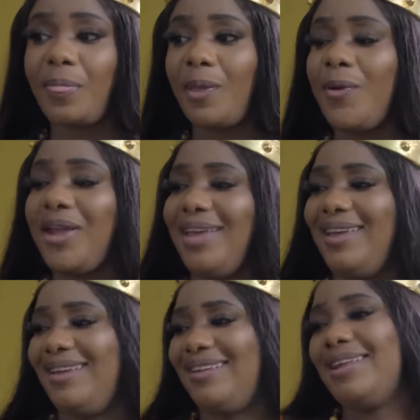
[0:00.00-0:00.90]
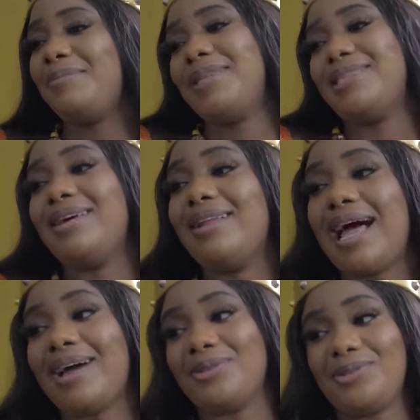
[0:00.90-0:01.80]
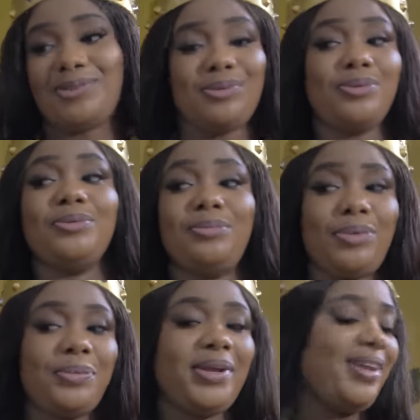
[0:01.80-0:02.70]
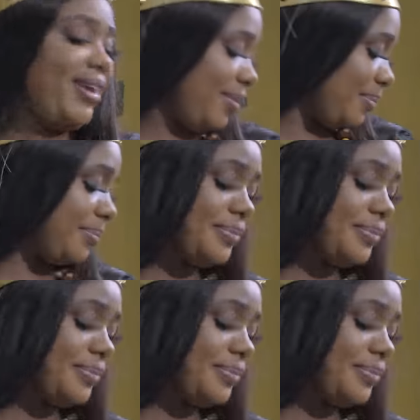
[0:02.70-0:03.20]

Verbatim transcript: Okay, let me tell Agu to prepare the car. No.